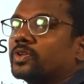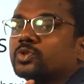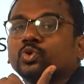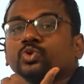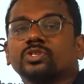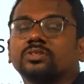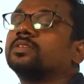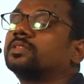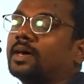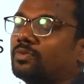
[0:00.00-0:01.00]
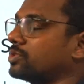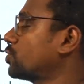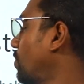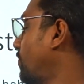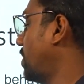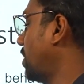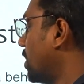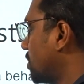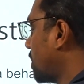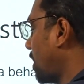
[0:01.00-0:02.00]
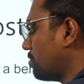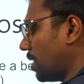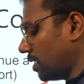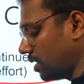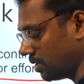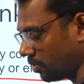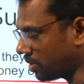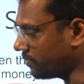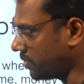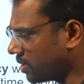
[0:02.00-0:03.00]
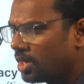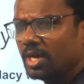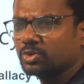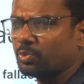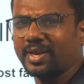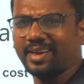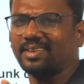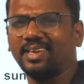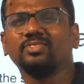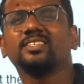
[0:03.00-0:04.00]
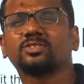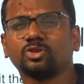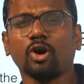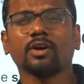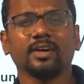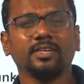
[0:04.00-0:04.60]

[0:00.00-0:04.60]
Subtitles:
resources in that one so far, time, money or effort. So we can give this talk